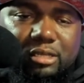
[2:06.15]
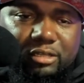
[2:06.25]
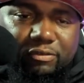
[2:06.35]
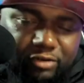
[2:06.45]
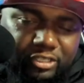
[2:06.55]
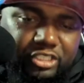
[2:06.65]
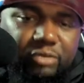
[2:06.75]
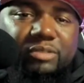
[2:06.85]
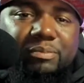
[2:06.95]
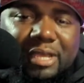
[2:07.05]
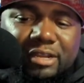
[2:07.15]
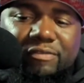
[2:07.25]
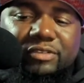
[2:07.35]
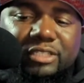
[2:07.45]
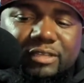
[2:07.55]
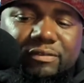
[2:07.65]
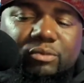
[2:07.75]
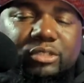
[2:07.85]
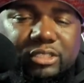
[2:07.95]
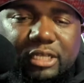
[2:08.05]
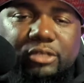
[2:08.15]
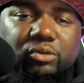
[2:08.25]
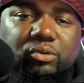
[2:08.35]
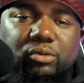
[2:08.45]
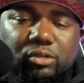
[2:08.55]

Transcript: the friendship was made up for TV, which they do.